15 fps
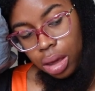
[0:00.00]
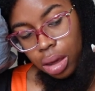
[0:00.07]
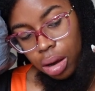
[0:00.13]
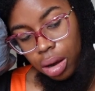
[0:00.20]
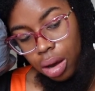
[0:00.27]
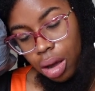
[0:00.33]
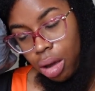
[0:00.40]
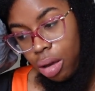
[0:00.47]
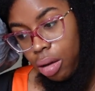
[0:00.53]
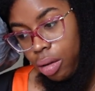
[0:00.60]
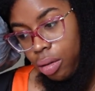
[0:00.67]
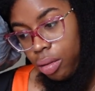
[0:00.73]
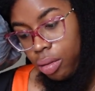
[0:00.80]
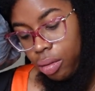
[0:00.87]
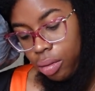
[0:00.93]
your
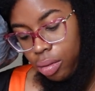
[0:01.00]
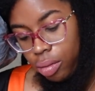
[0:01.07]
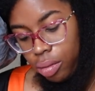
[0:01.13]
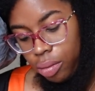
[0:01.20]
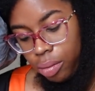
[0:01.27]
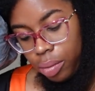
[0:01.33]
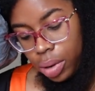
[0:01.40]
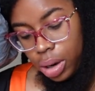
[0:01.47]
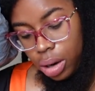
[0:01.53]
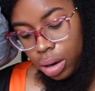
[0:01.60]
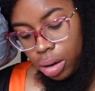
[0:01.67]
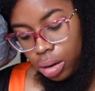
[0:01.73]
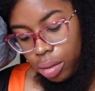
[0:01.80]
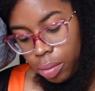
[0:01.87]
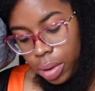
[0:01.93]
comb, put a
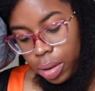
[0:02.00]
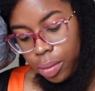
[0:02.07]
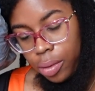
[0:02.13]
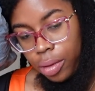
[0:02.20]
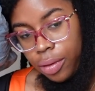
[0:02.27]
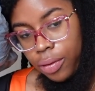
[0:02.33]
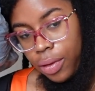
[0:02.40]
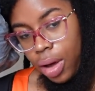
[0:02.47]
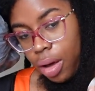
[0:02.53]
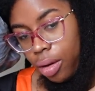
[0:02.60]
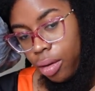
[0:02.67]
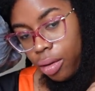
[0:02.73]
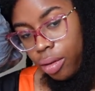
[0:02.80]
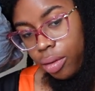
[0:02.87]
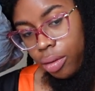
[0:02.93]
little bit more
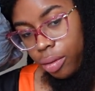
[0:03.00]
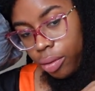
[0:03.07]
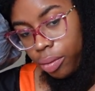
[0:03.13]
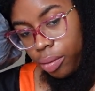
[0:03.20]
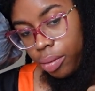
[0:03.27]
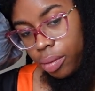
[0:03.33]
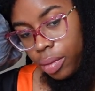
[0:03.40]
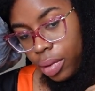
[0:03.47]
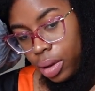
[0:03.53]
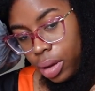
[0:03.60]
foam,